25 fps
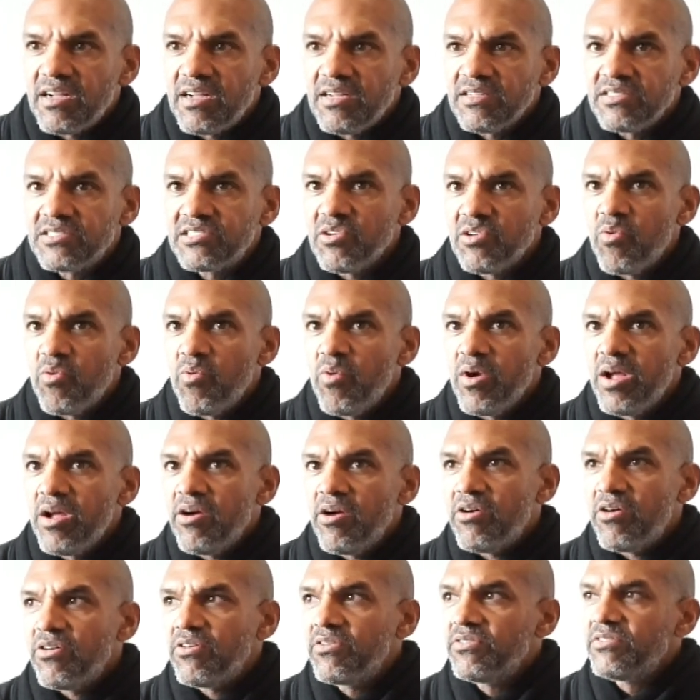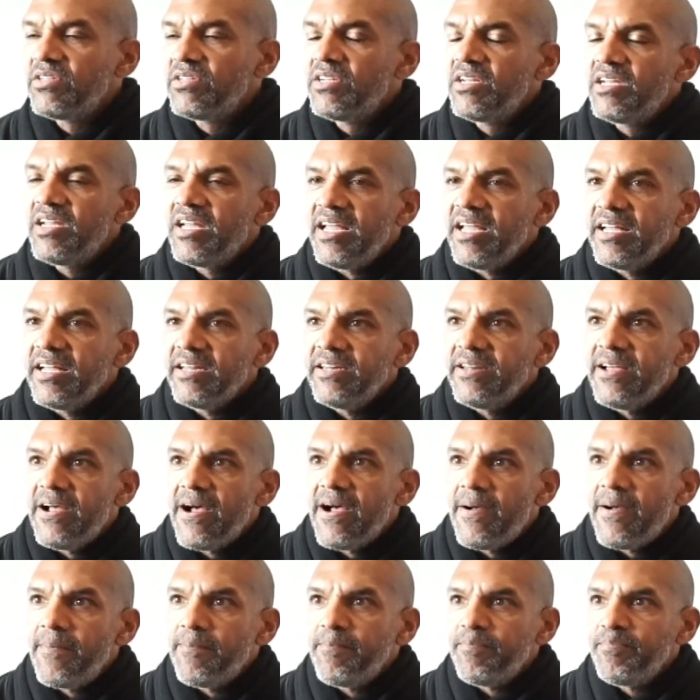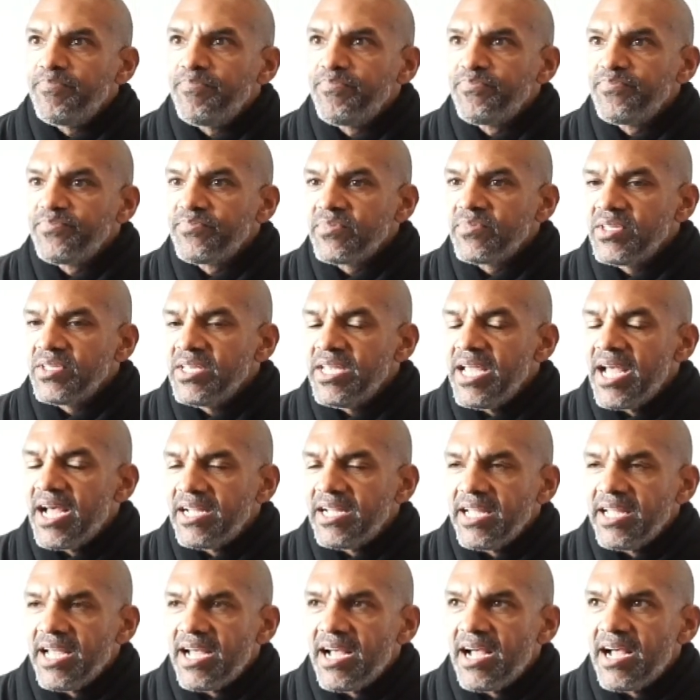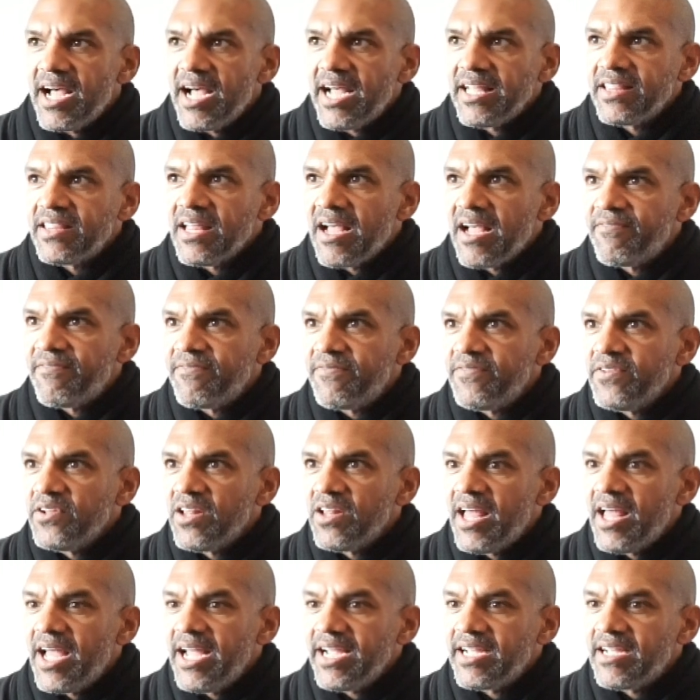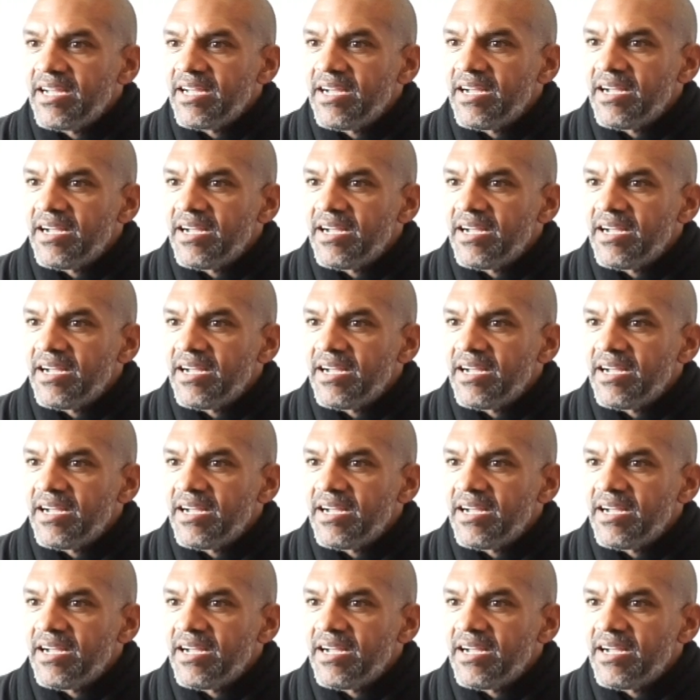so well. And I feel like